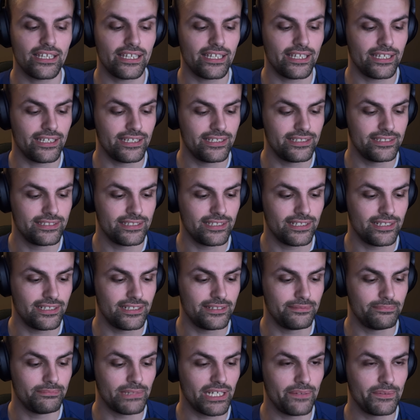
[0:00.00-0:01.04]
and
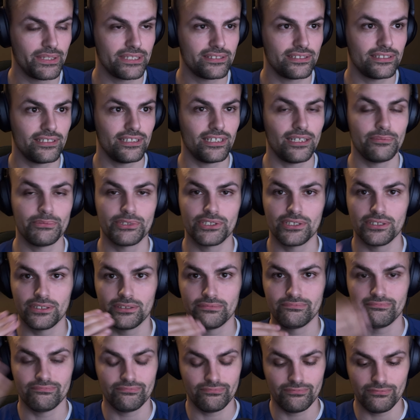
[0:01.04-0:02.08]
obviously, I'm sure
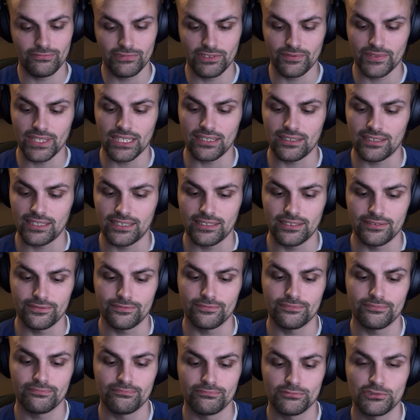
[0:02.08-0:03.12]
you've got a lot
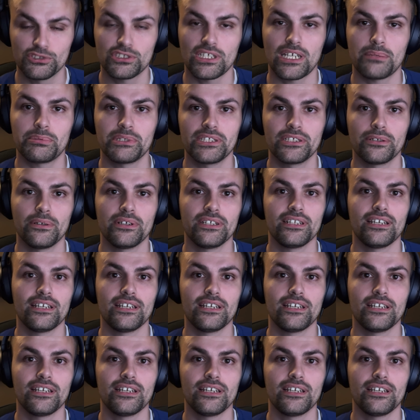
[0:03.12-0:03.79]
of shopping going